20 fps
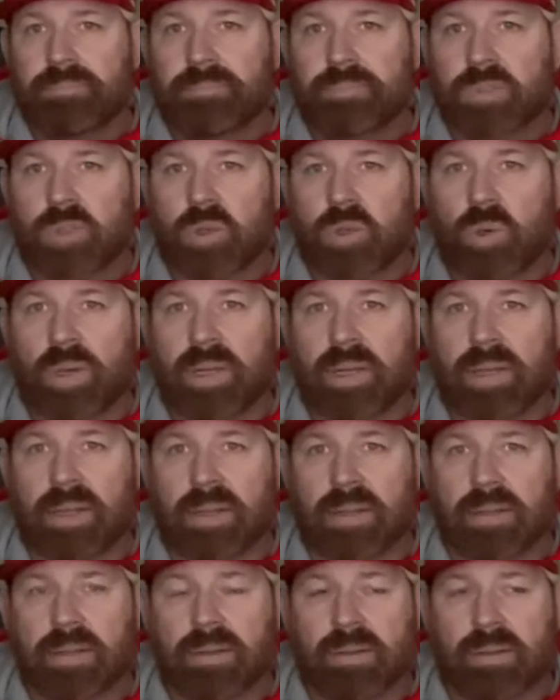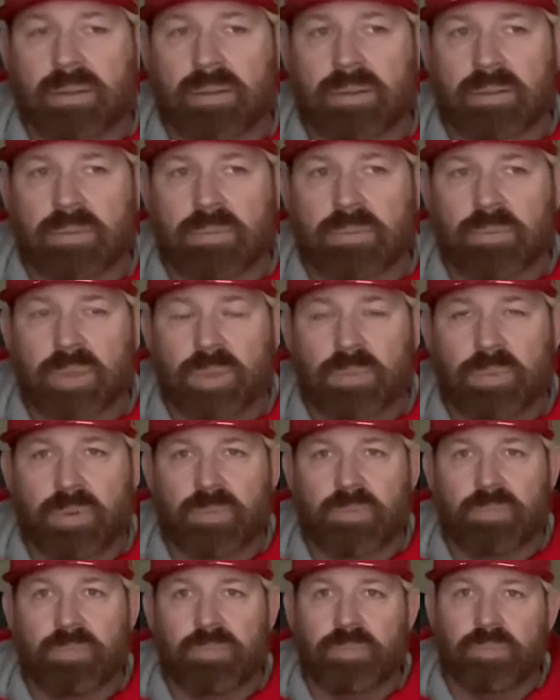Quit it.
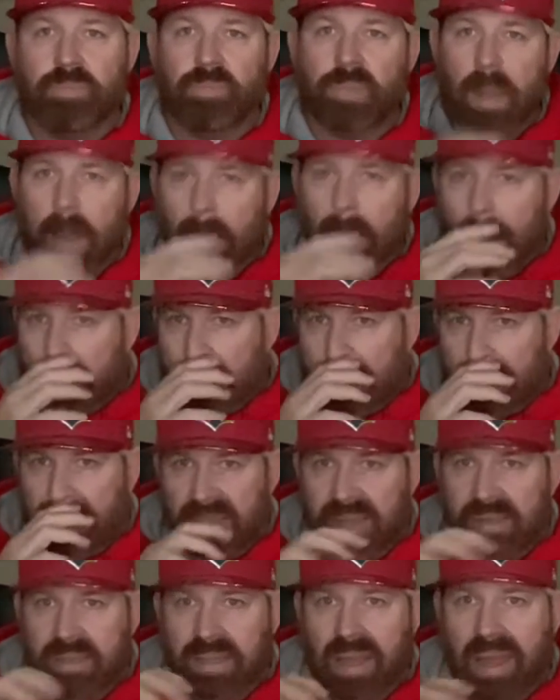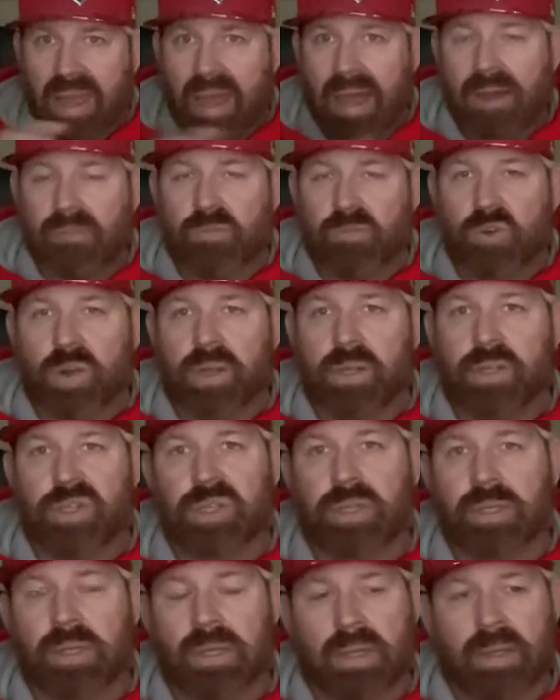People, I think the
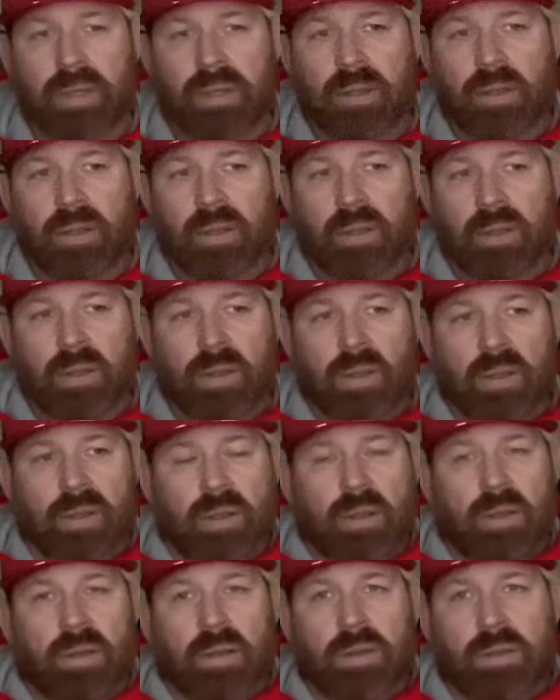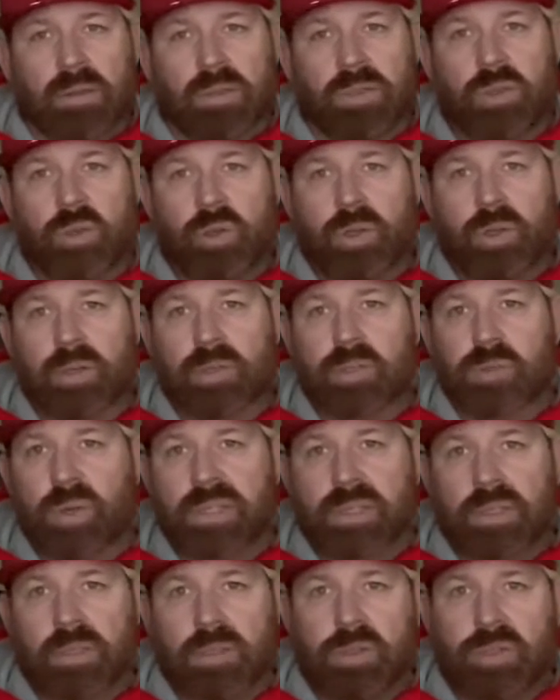average New Year's
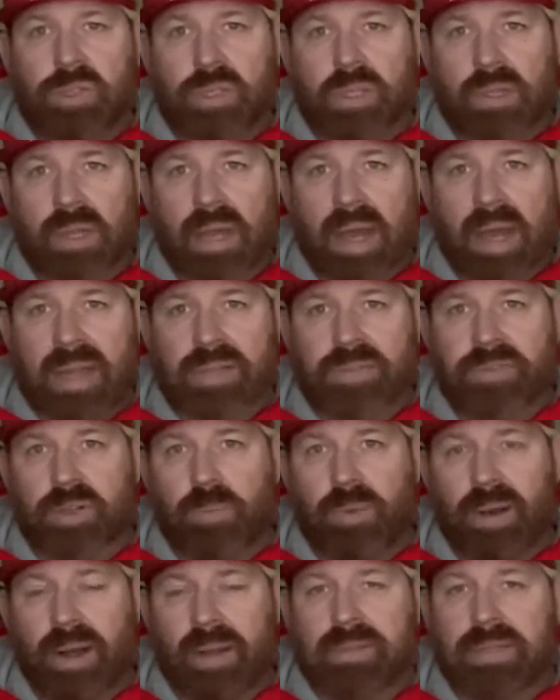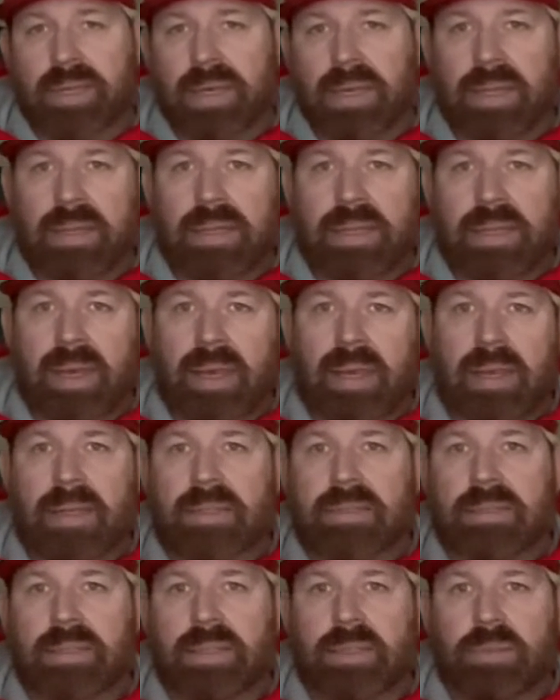resolution lasts for about 10
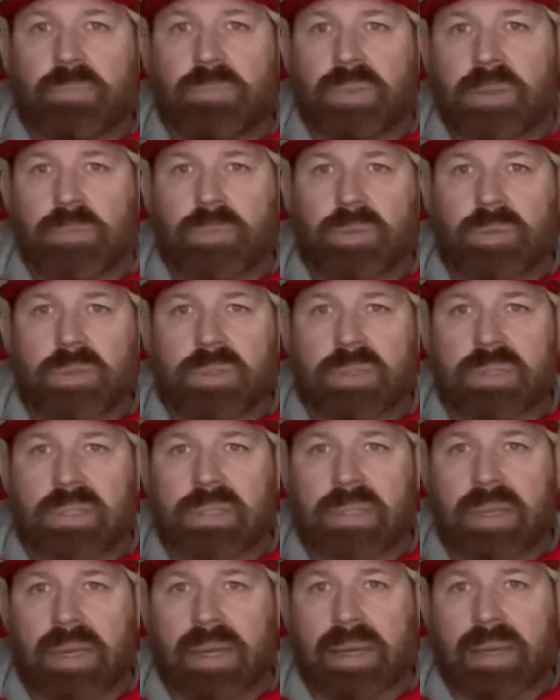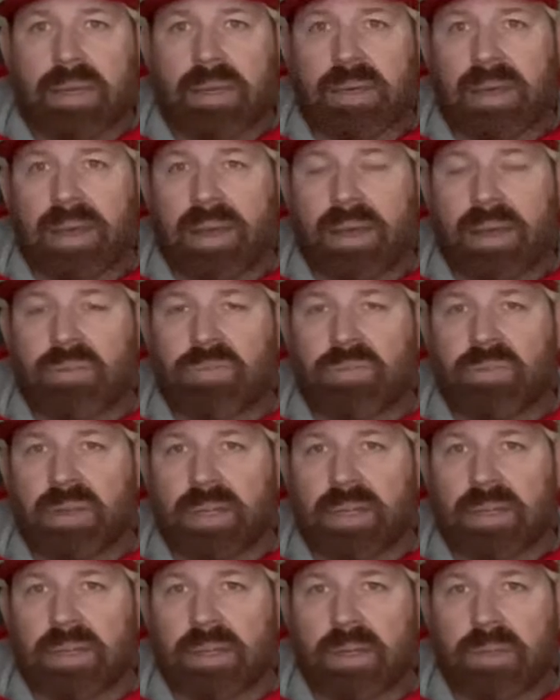days and then people just say, F
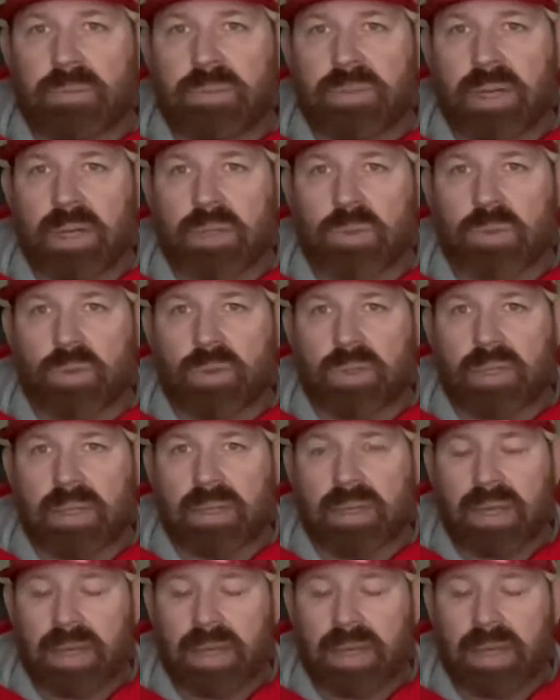it, I'm done with it.